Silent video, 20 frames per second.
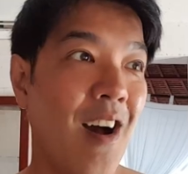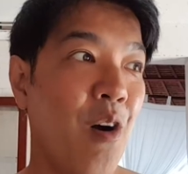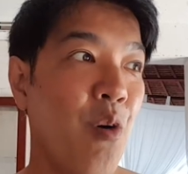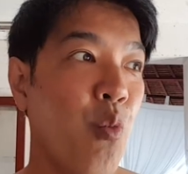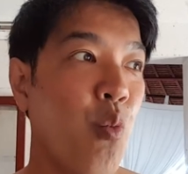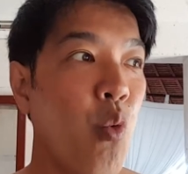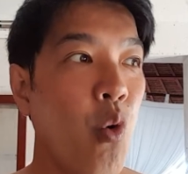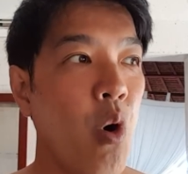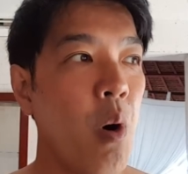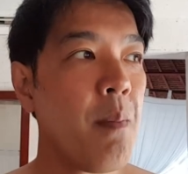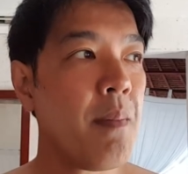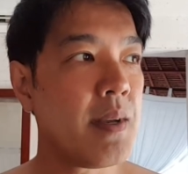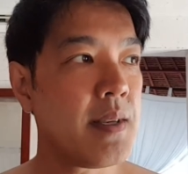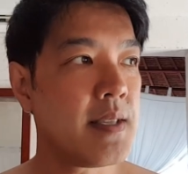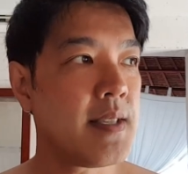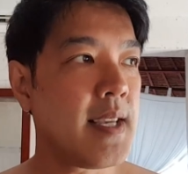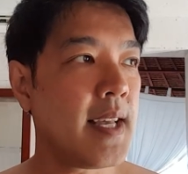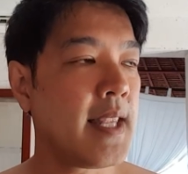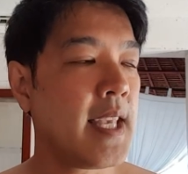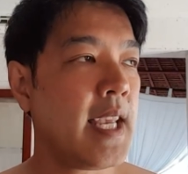warm,
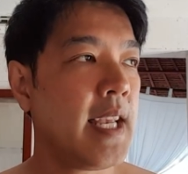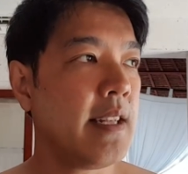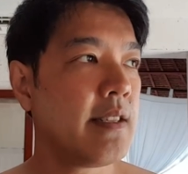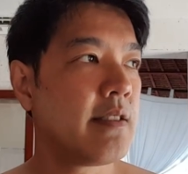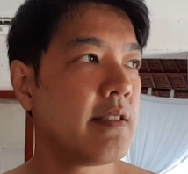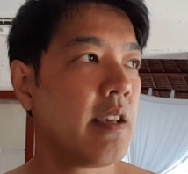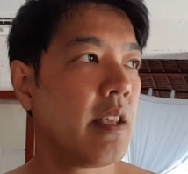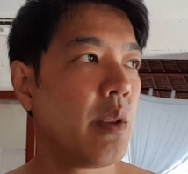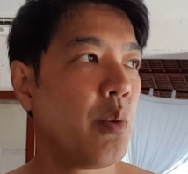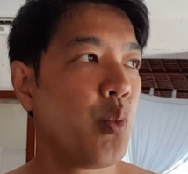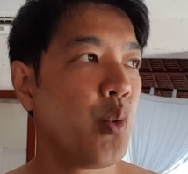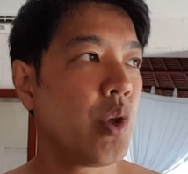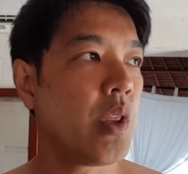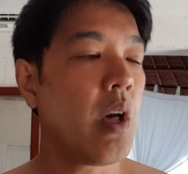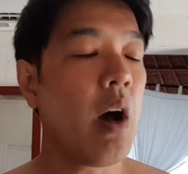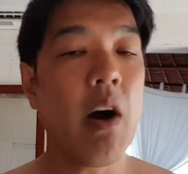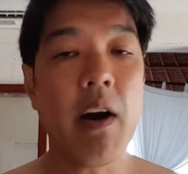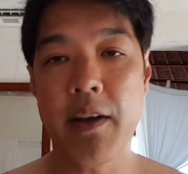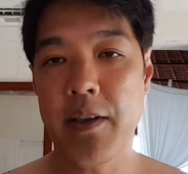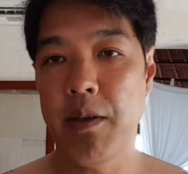sunny, together with
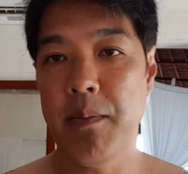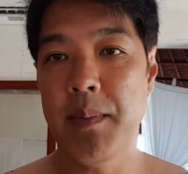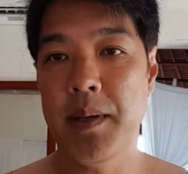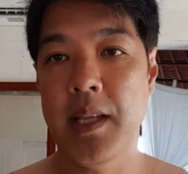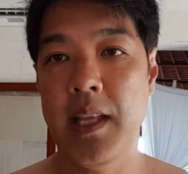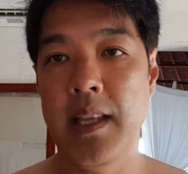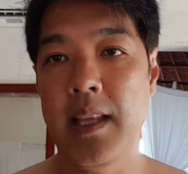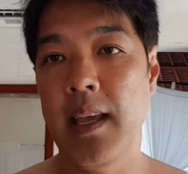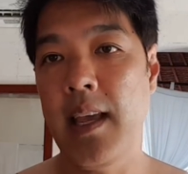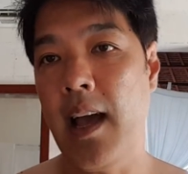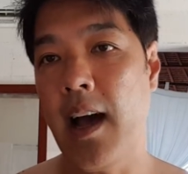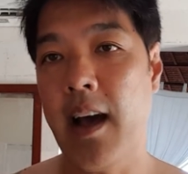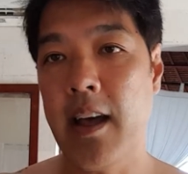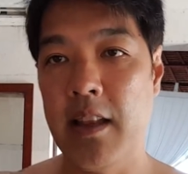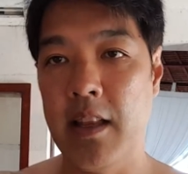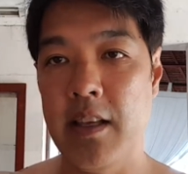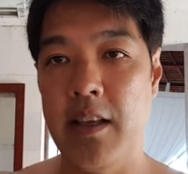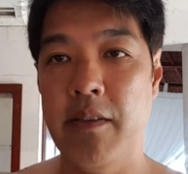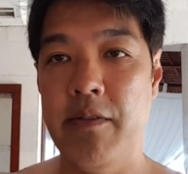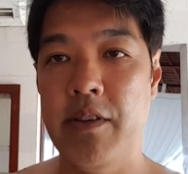high humidity,
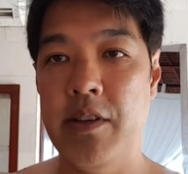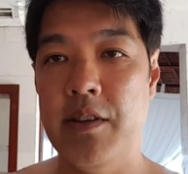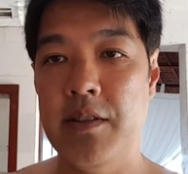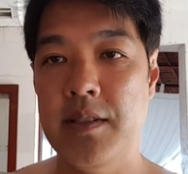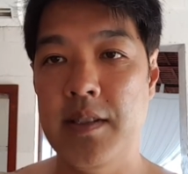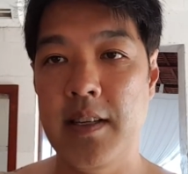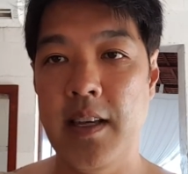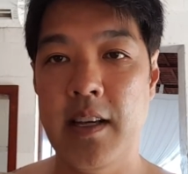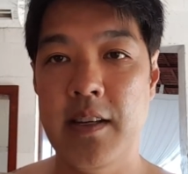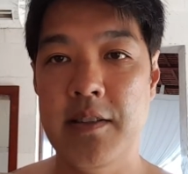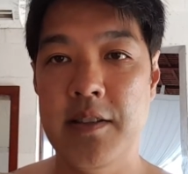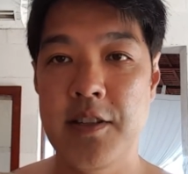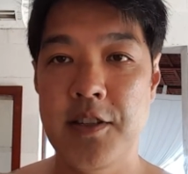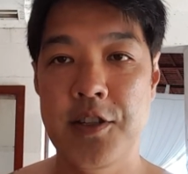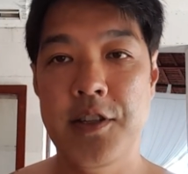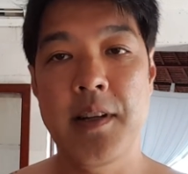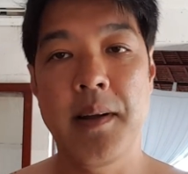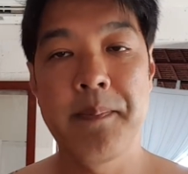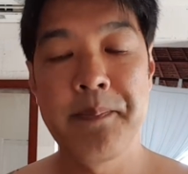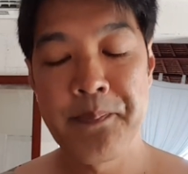hardly ever use the air
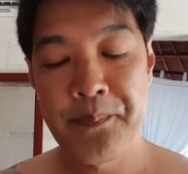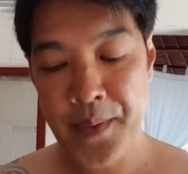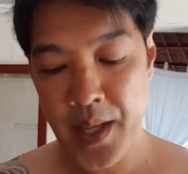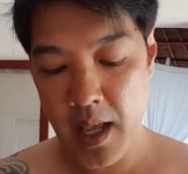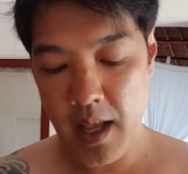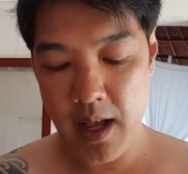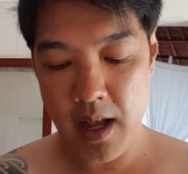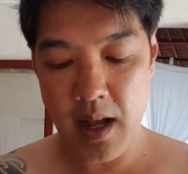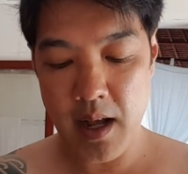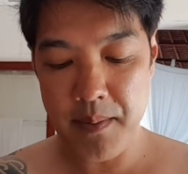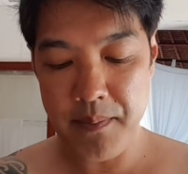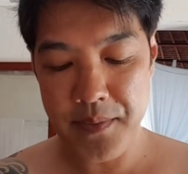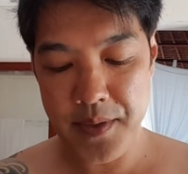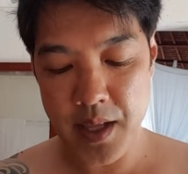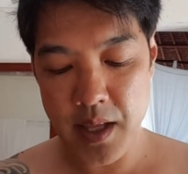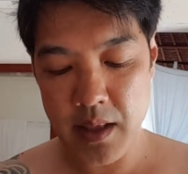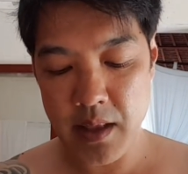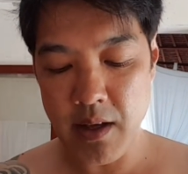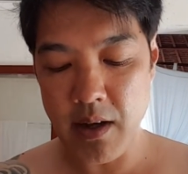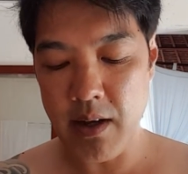conditioner,
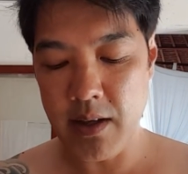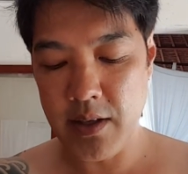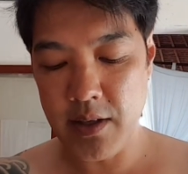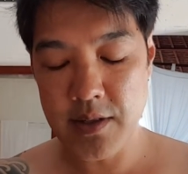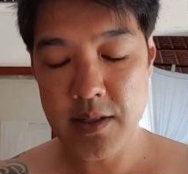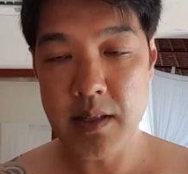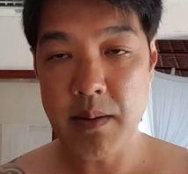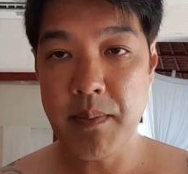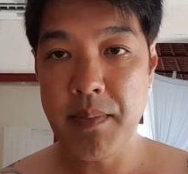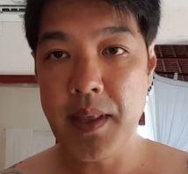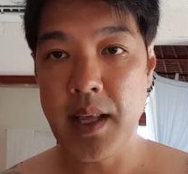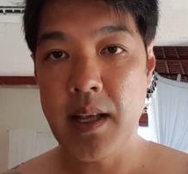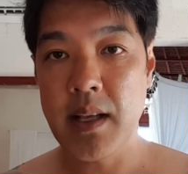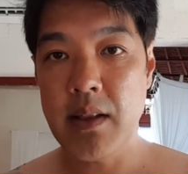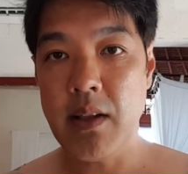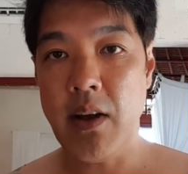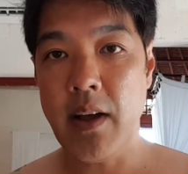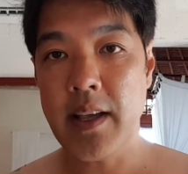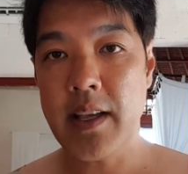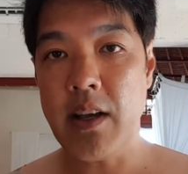then I use
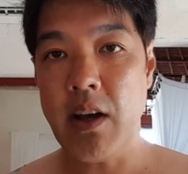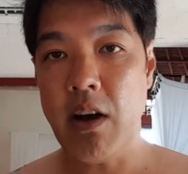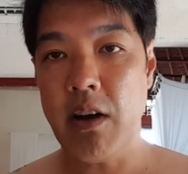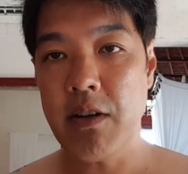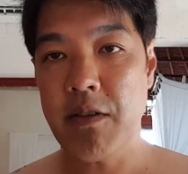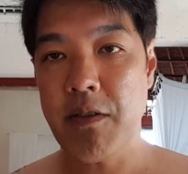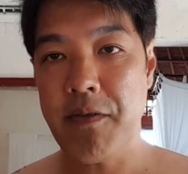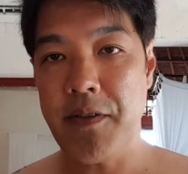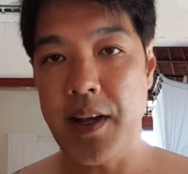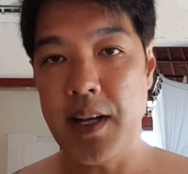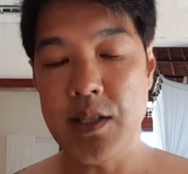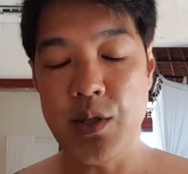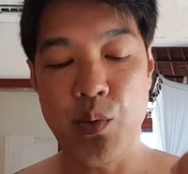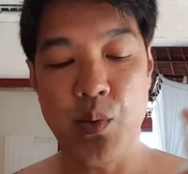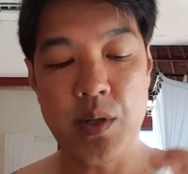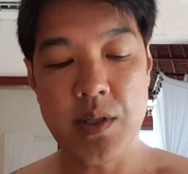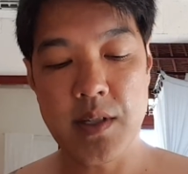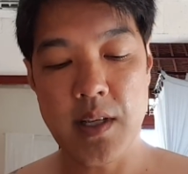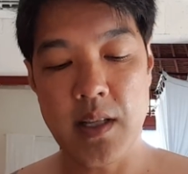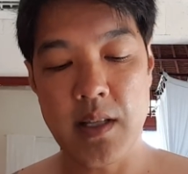something like Hydraphase,
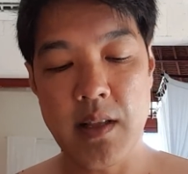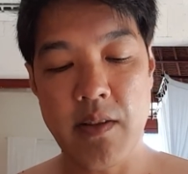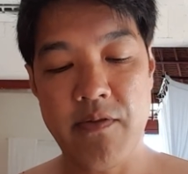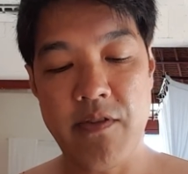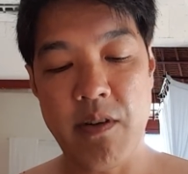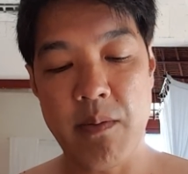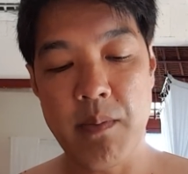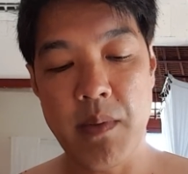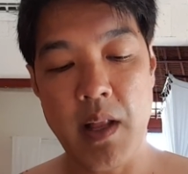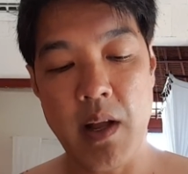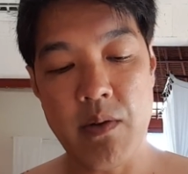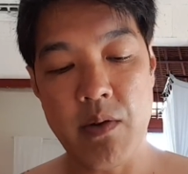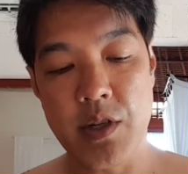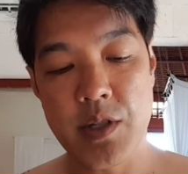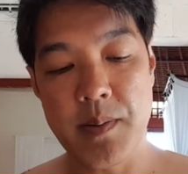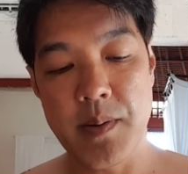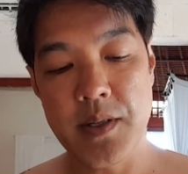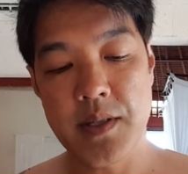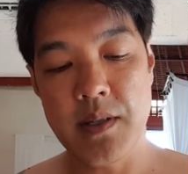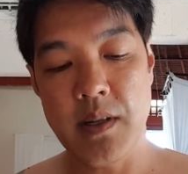once again from La Roche
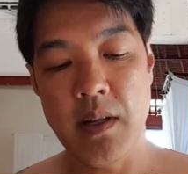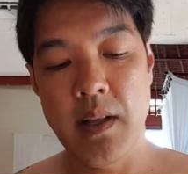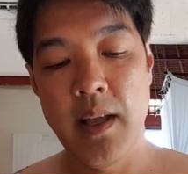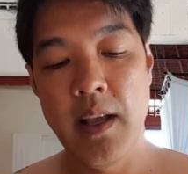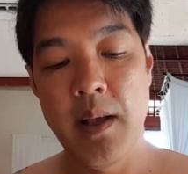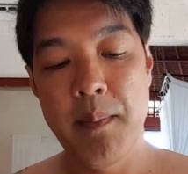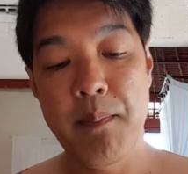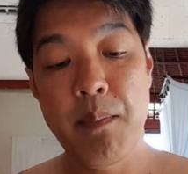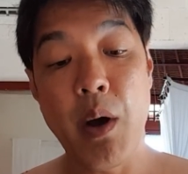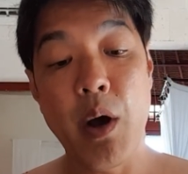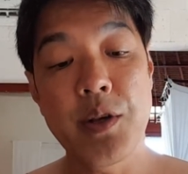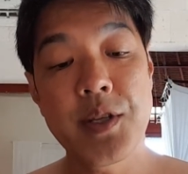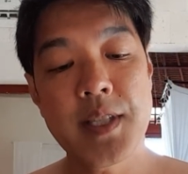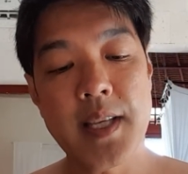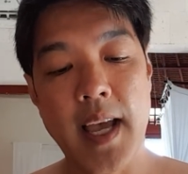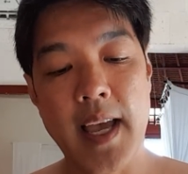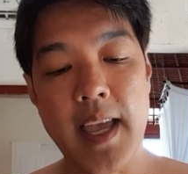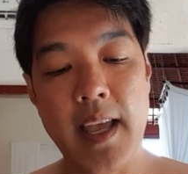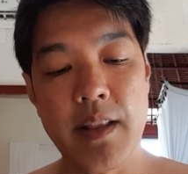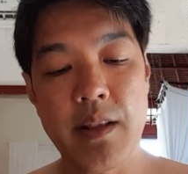
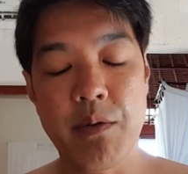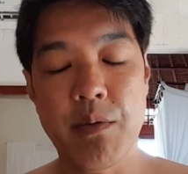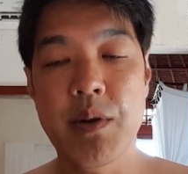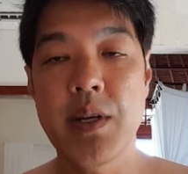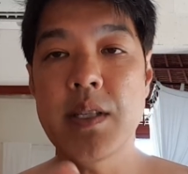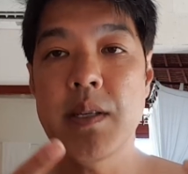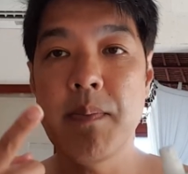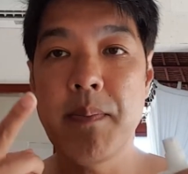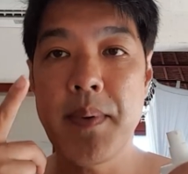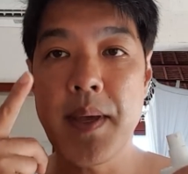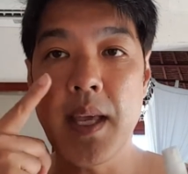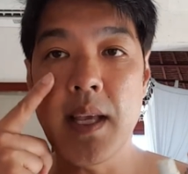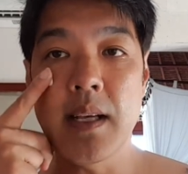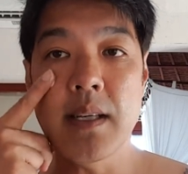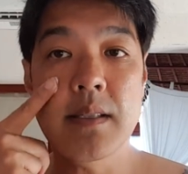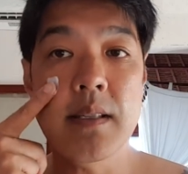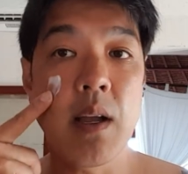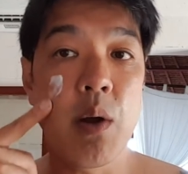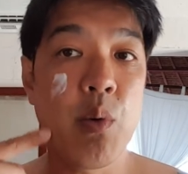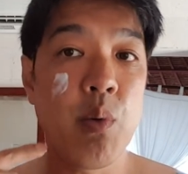Posay. The reason being
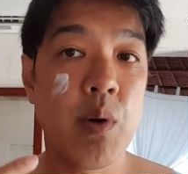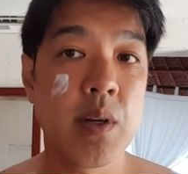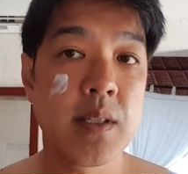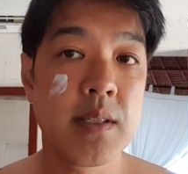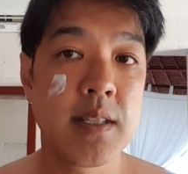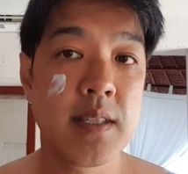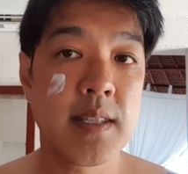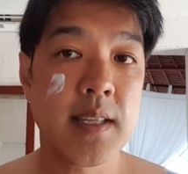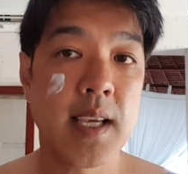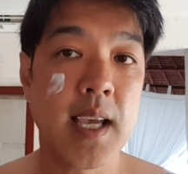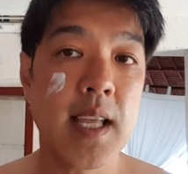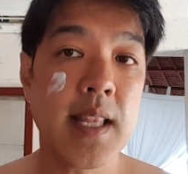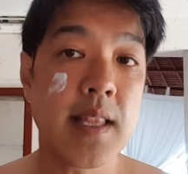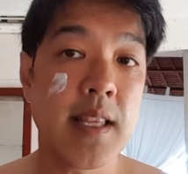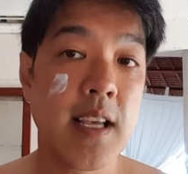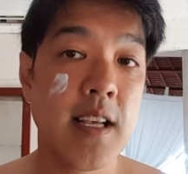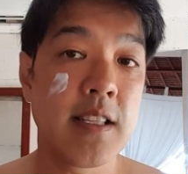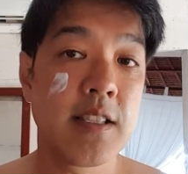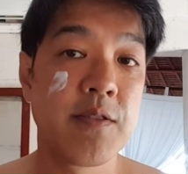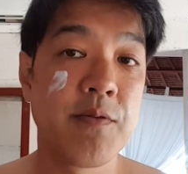is that once
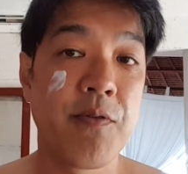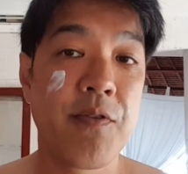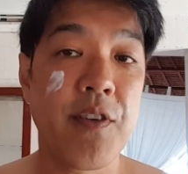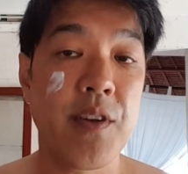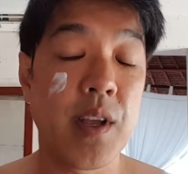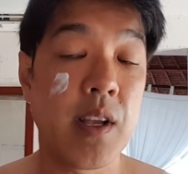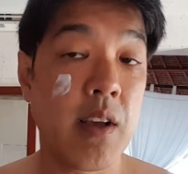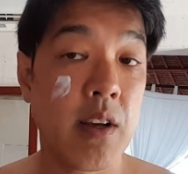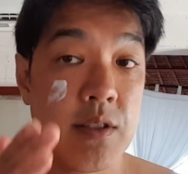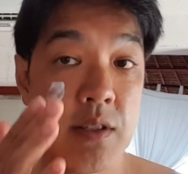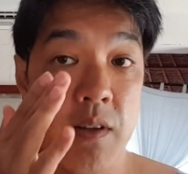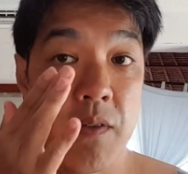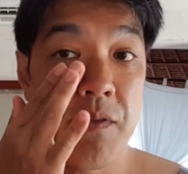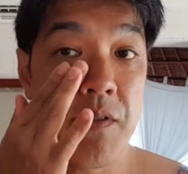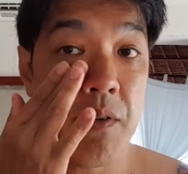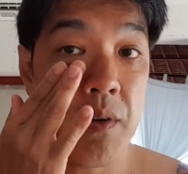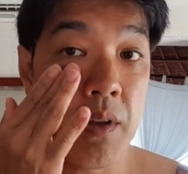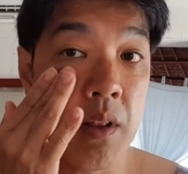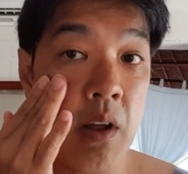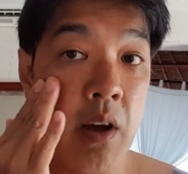again, it goes on
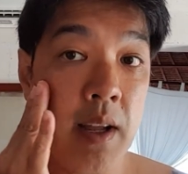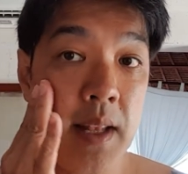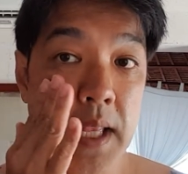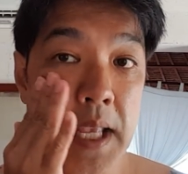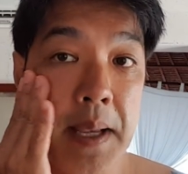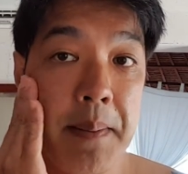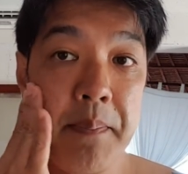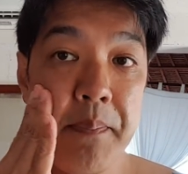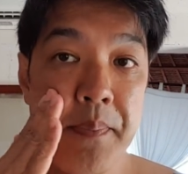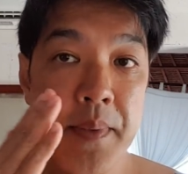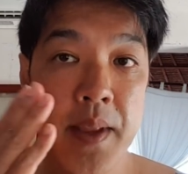very lightly,